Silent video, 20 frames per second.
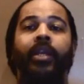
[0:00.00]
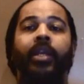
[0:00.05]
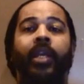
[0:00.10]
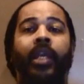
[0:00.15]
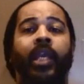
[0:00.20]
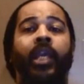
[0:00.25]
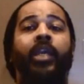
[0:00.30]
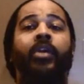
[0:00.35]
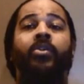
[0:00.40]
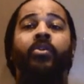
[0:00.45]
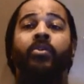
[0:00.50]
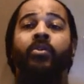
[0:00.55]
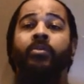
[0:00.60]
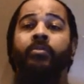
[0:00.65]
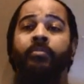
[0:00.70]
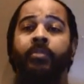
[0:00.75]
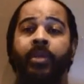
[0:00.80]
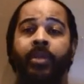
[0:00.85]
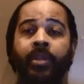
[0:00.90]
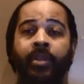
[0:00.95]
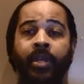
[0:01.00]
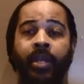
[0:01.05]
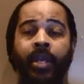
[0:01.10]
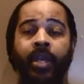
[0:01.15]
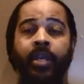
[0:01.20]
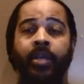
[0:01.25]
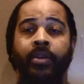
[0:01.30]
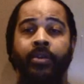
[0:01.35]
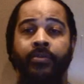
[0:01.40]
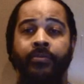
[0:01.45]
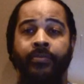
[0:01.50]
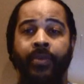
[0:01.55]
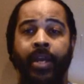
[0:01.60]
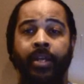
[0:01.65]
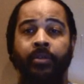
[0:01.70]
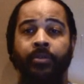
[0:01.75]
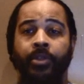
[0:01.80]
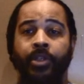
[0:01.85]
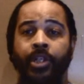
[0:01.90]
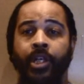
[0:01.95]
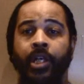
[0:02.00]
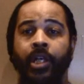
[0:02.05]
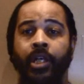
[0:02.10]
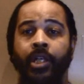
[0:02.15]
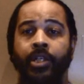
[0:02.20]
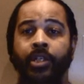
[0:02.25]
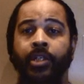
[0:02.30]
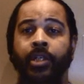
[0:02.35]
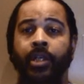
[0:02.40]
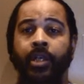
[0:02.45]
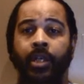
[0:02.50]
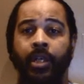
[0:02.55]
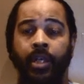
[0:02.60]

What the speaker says: He'll be the end and final judge.